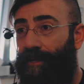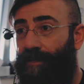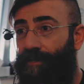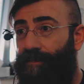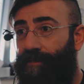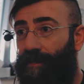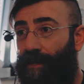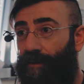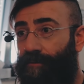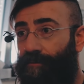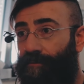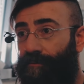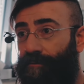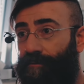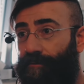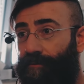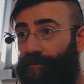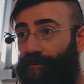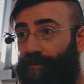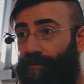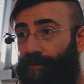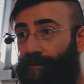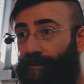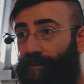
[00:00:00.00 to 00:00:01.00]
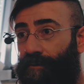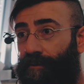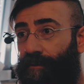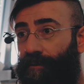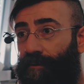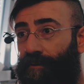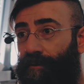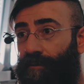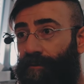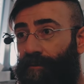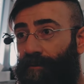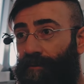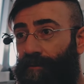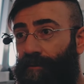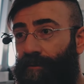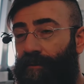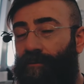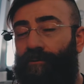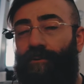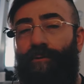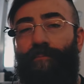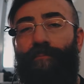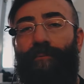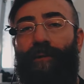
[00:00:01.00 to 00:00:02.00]
the sound,
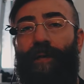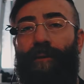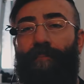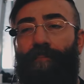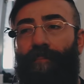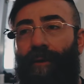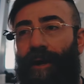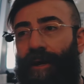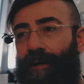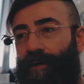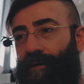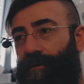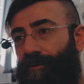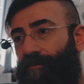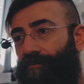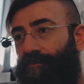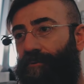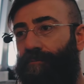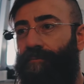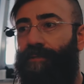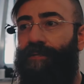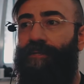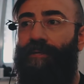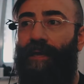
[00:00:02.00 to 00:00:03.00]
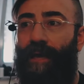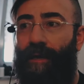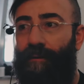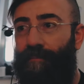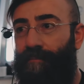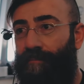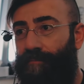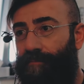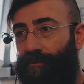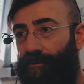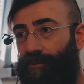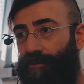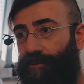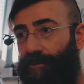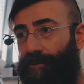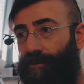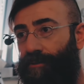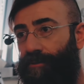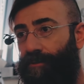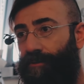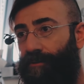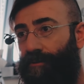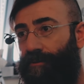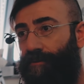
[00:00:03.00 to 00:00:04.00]
it will play back from the same
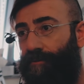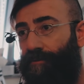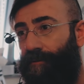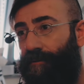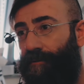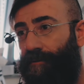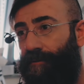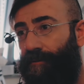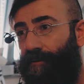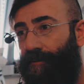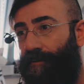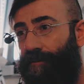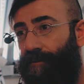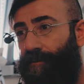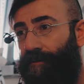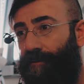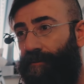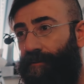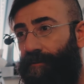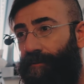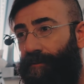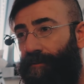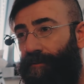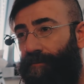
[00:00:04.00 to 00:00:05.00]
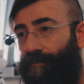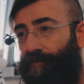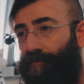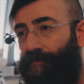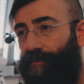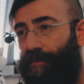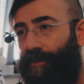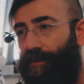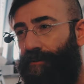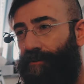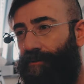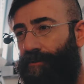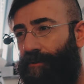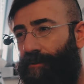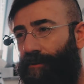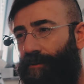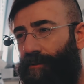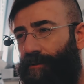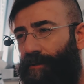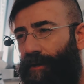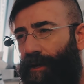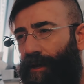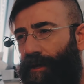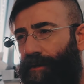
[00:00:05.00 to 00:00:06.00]
position.
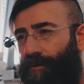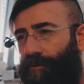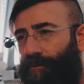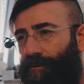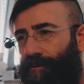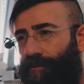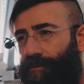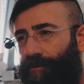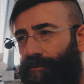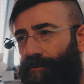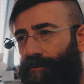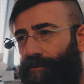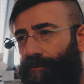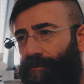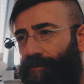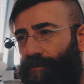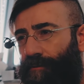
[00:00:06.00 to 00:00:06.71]
So I want